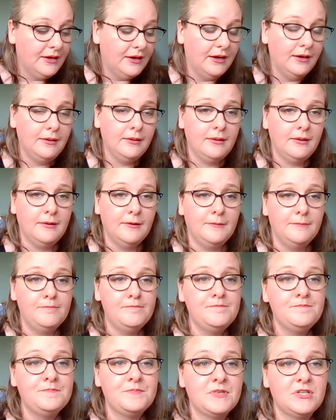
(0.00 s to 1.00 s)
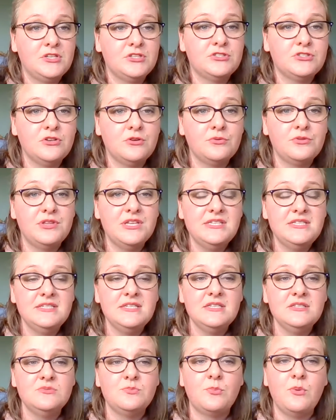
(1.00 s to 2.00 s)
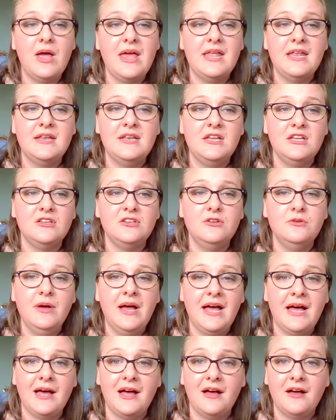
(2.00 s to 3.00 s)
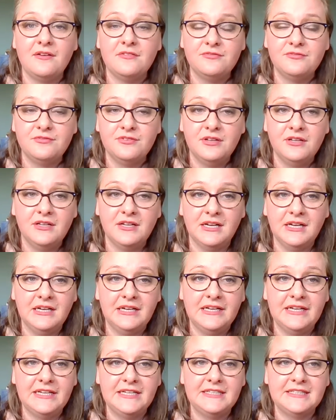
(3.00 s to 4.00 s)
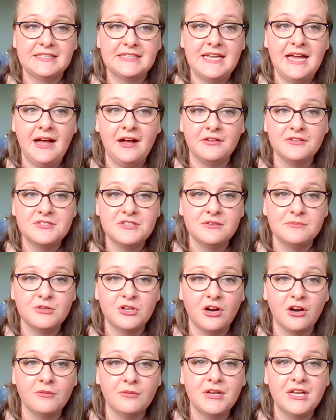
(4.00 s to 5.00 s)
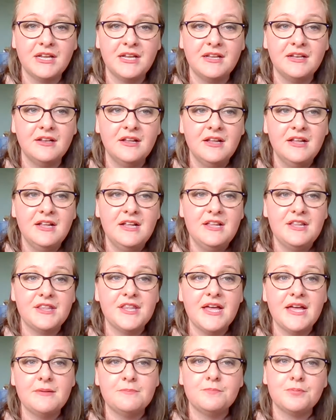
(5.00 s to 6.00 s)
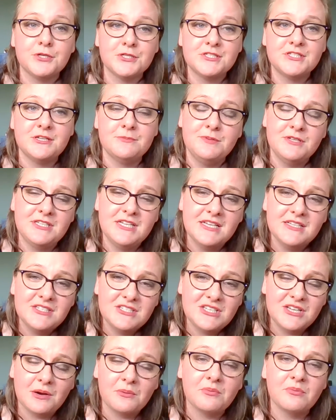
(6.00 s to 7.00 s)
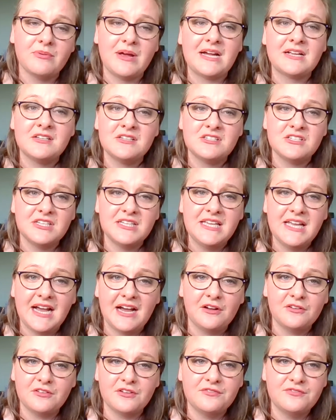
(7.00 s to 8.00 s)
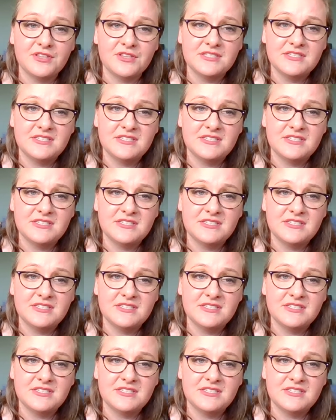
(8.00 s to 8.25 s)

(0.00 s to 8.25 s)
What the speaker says: So this is when you have calcium carbonate that precipitates directly out of the